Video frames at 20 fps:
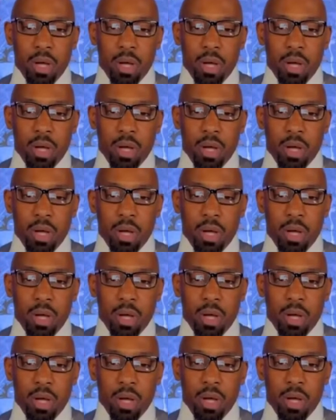
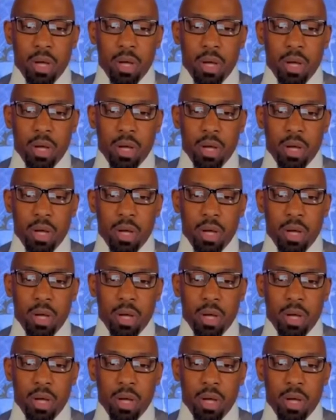
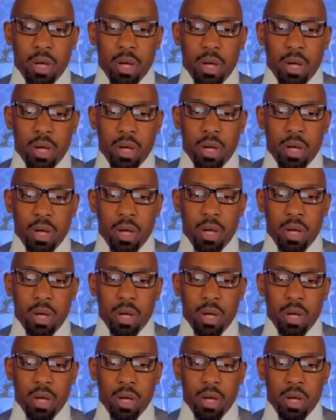
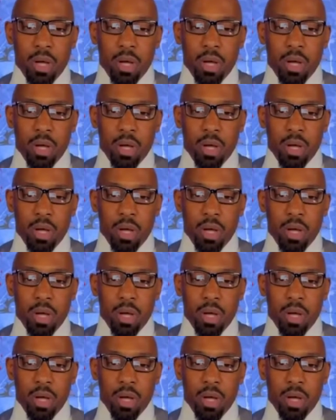
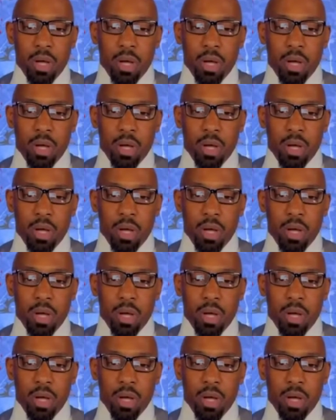This person isn't speaking.